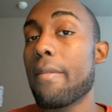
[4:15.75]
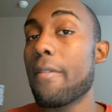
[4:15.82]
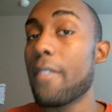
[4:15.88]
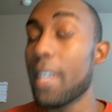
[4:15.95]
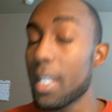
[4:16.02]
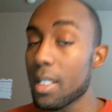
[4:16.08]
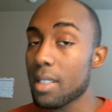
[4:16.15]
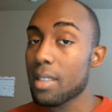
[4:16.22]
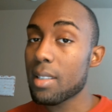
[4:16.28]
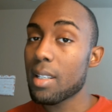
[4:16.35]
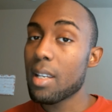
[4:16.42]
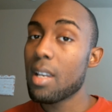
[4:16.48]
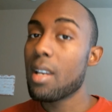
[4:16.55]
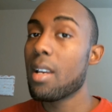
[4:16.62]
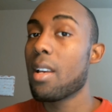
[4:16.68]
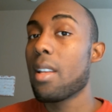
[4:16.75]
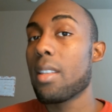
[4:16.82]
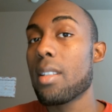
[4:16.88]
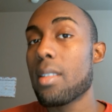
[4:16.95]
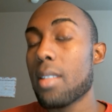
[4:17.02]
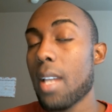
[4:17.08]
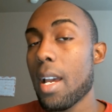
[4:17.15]
fits
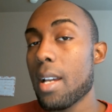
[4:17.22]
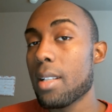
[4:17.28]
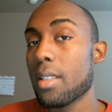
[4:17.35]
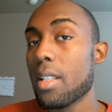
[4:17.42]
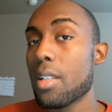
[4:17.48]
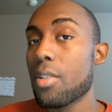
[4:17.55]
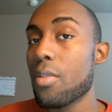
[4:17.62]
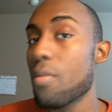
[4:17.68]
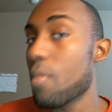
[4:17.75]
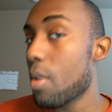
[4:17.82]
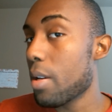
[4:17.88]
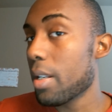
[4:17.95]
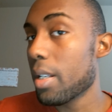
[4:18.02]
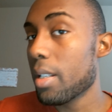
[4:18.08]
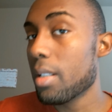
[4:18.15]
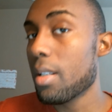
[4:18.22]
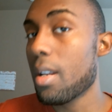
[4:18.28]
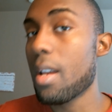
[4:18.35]
the size that you wanted.